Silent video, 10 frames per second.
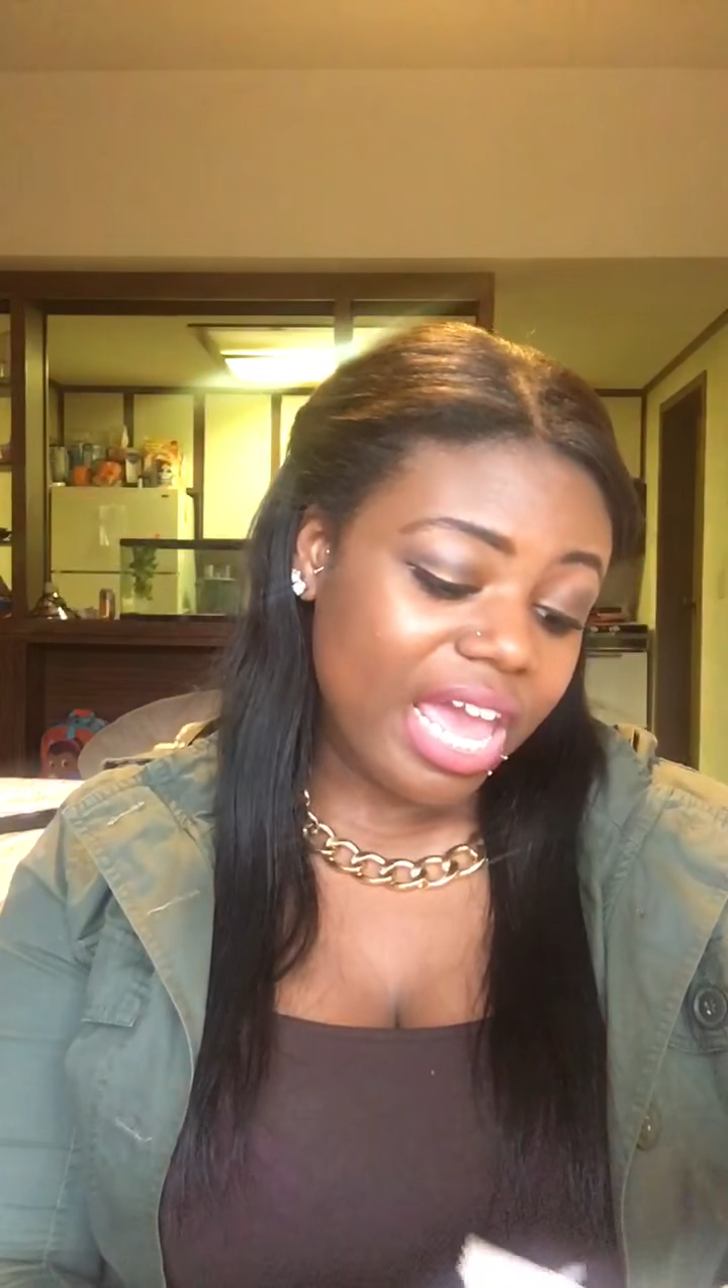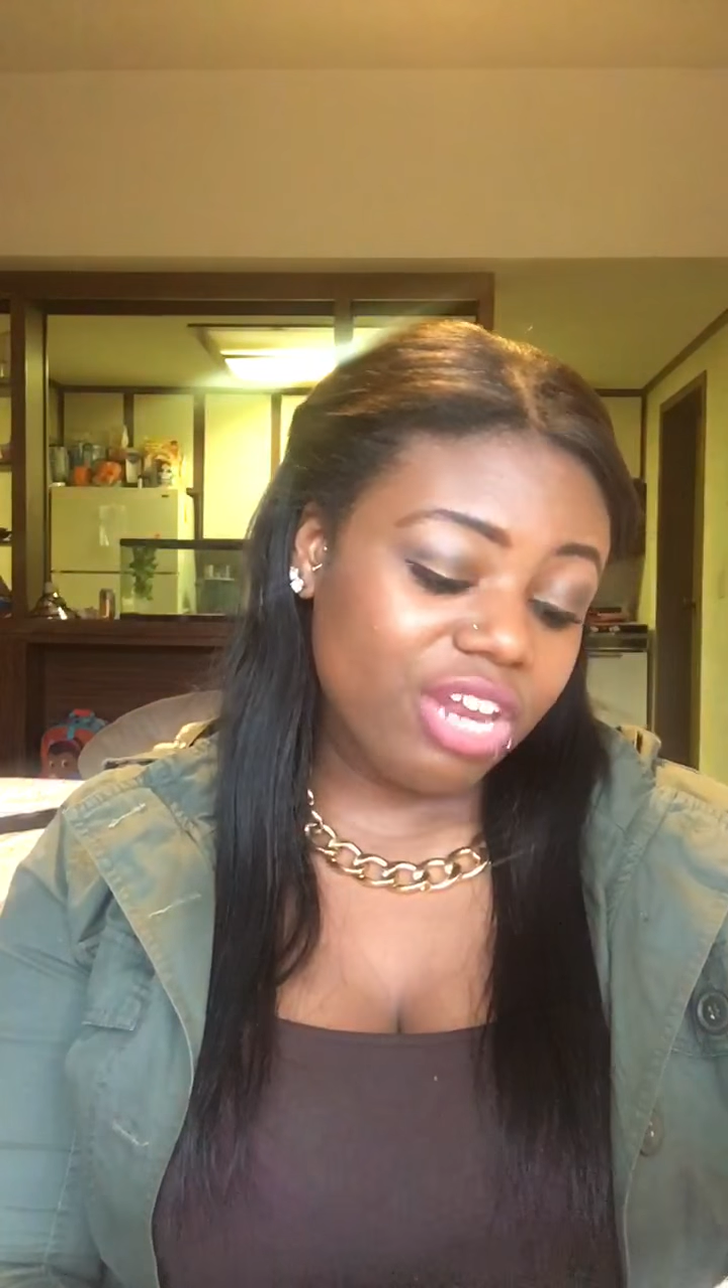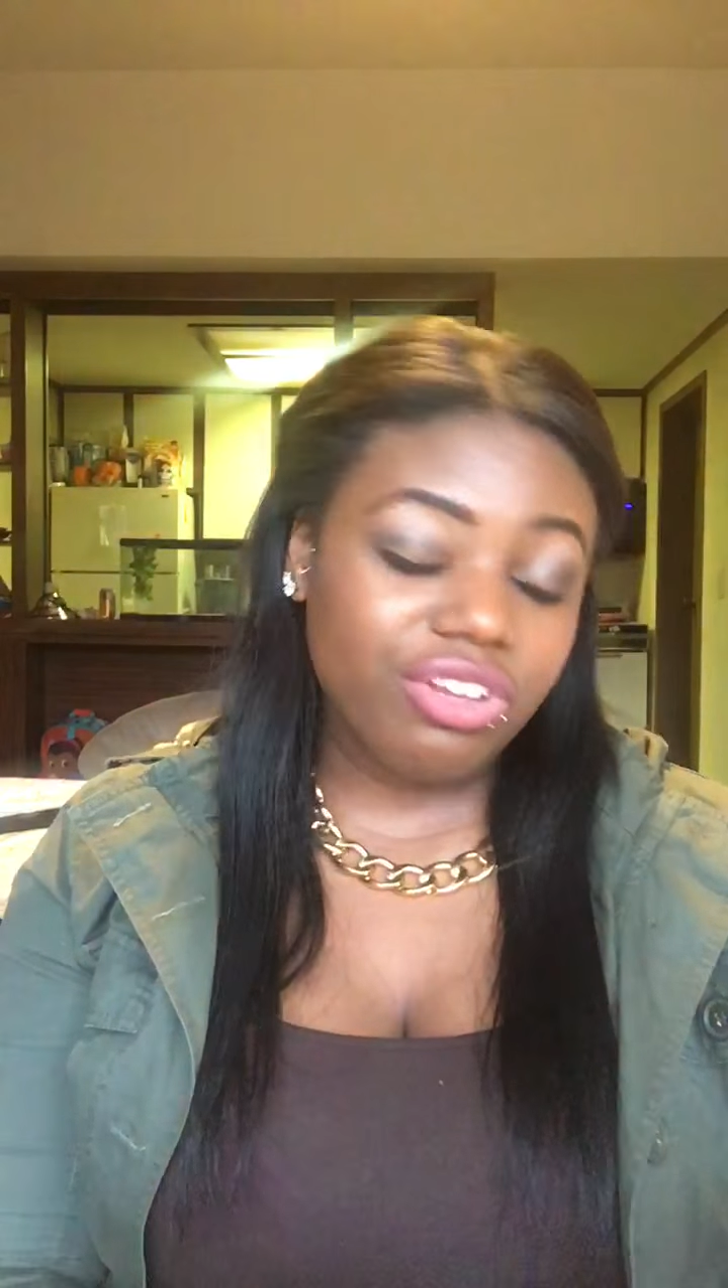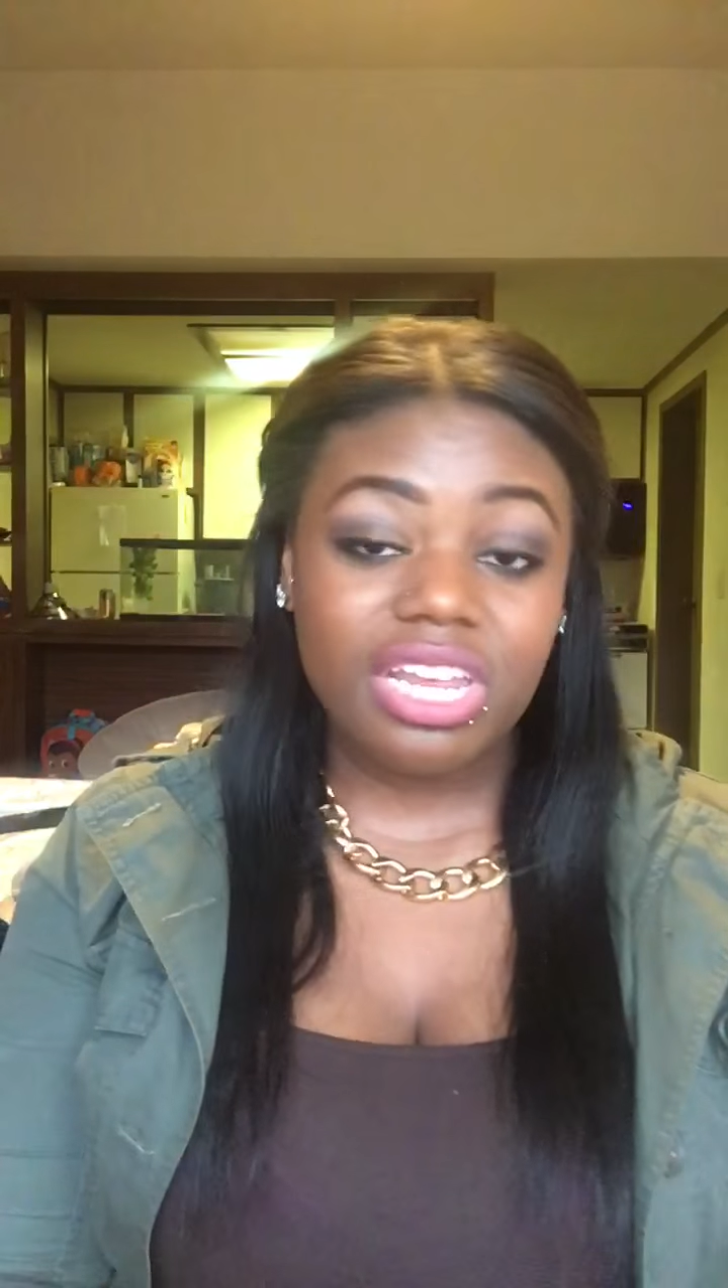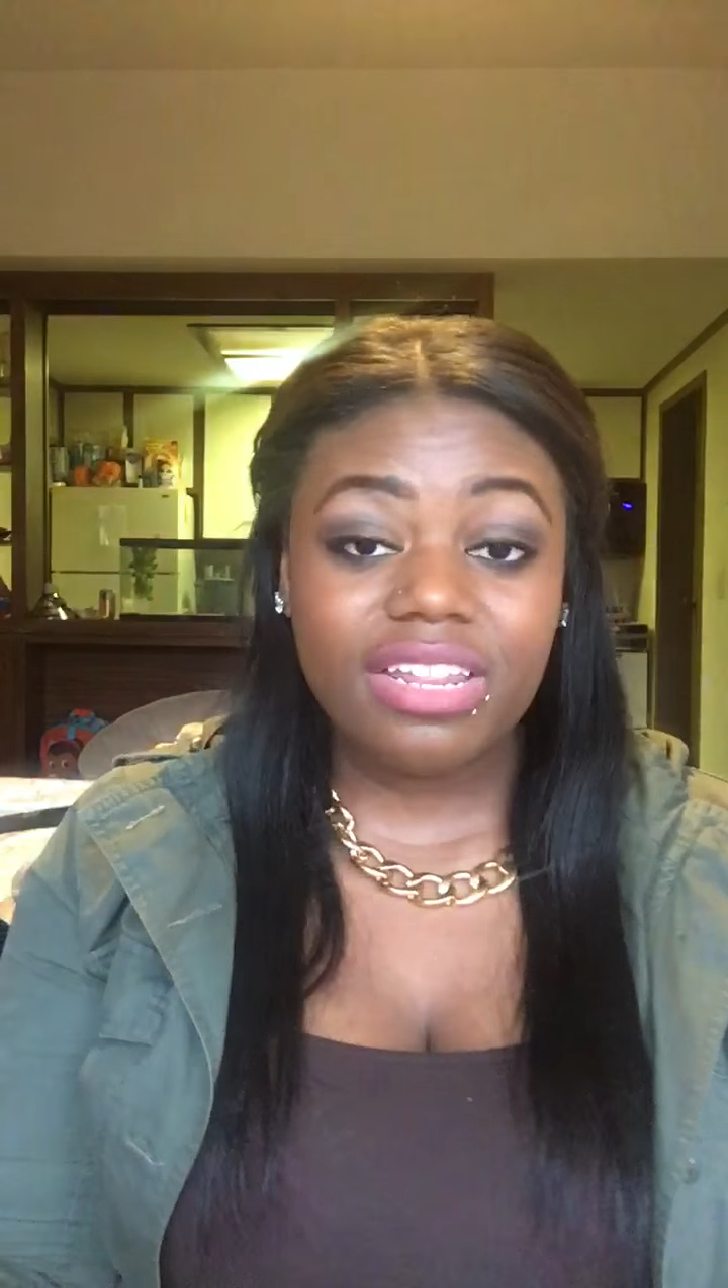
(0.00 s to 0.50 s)

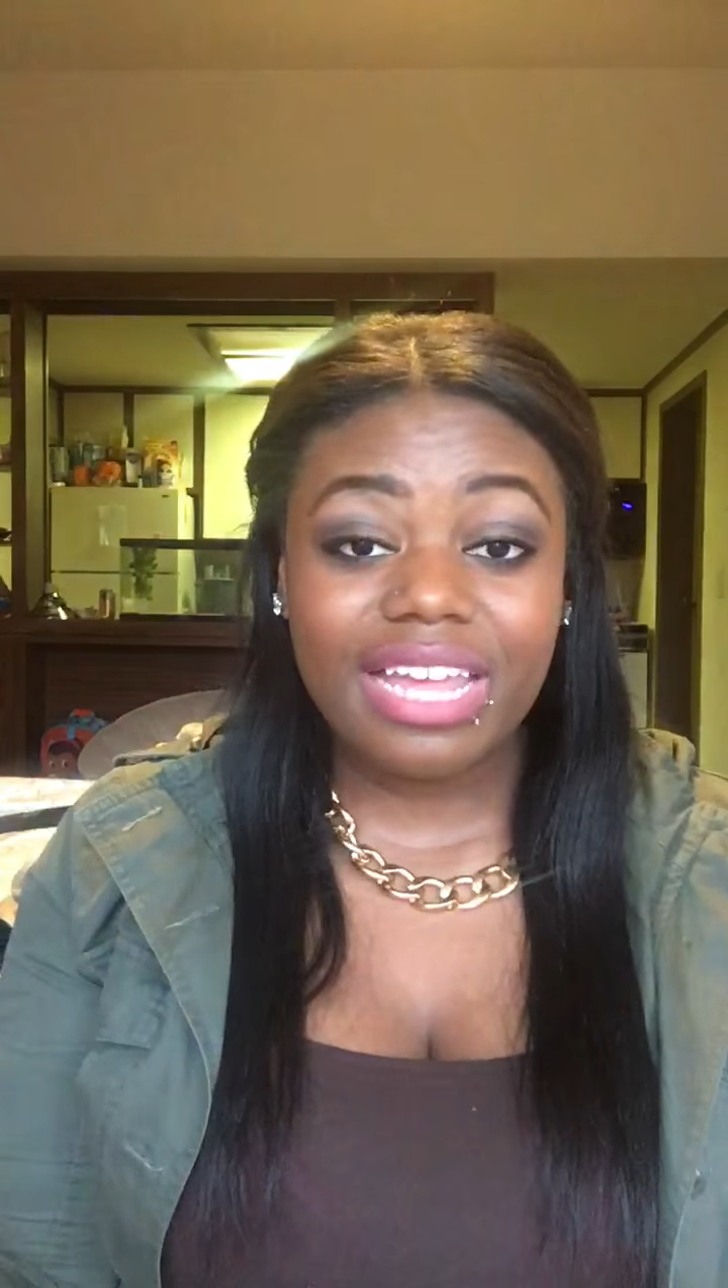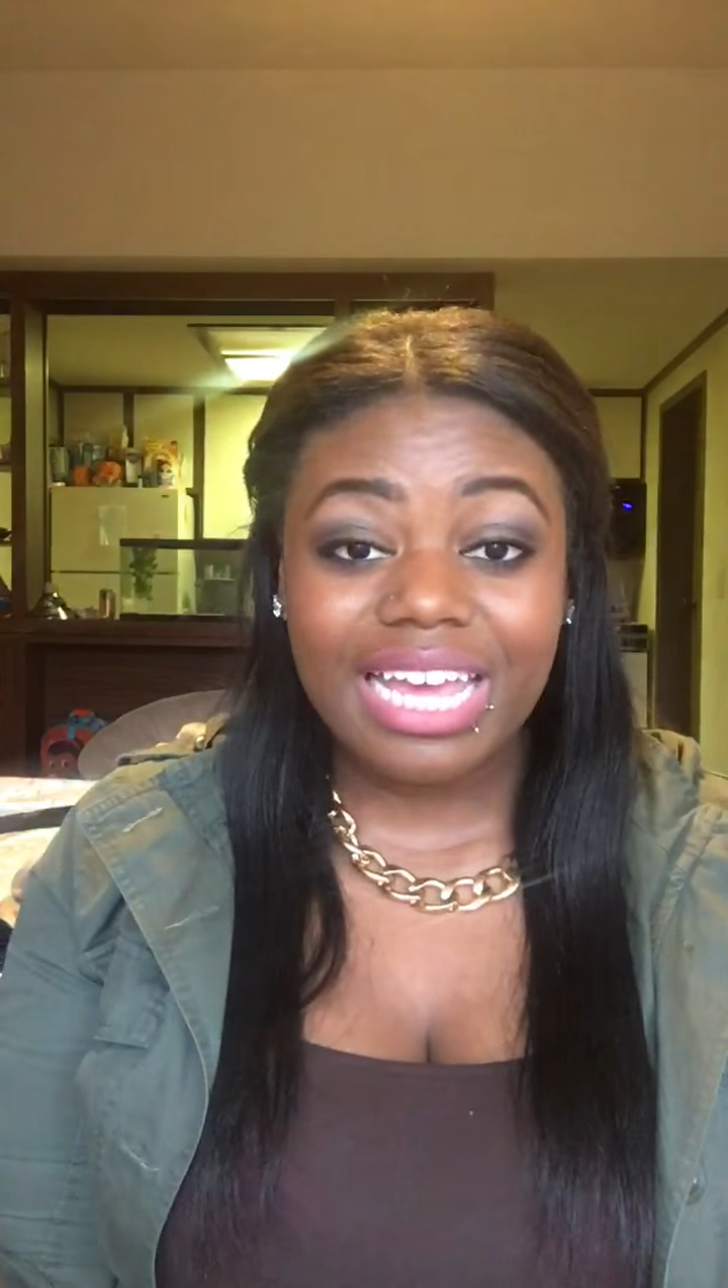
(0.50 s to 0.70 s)
And you can eat that